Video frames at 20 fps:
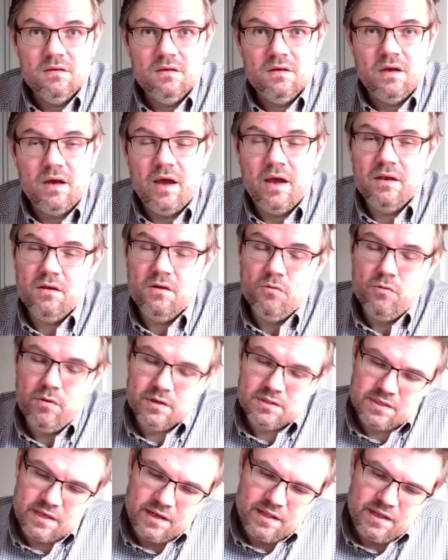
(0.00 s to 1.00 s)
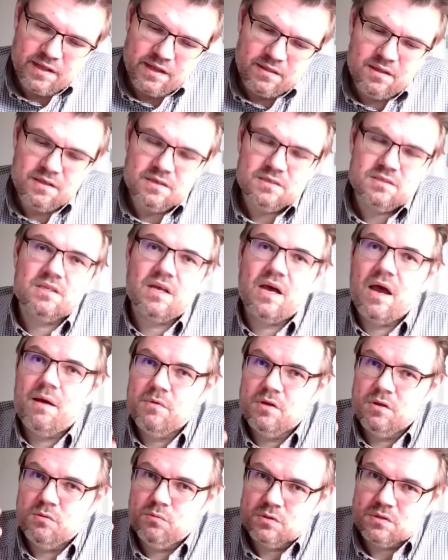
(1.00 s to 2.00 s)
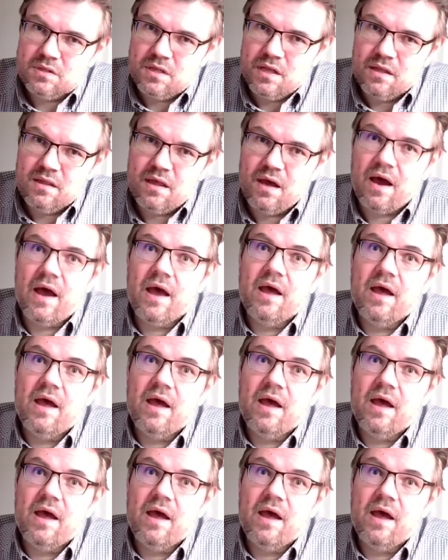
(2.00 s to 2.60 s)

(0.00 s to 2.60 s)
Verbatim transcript: I knew exactly at this time it was that high,